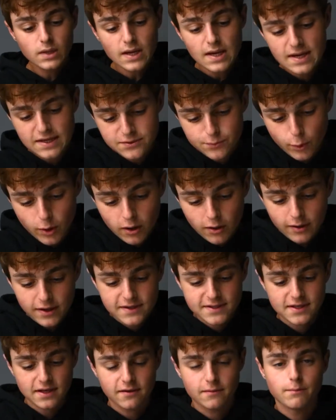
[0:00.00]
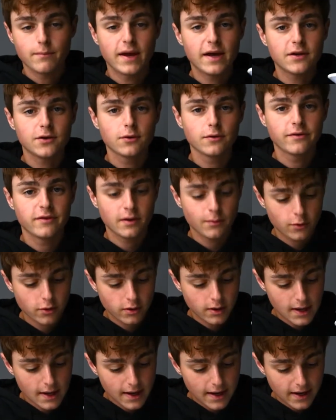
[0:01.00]
as well as a manual dimmer
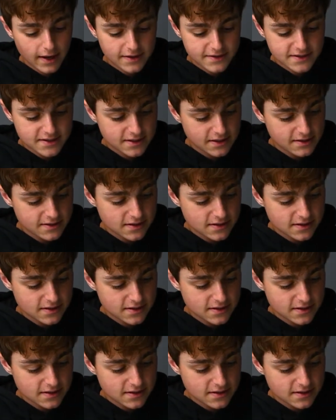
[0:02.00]
and scene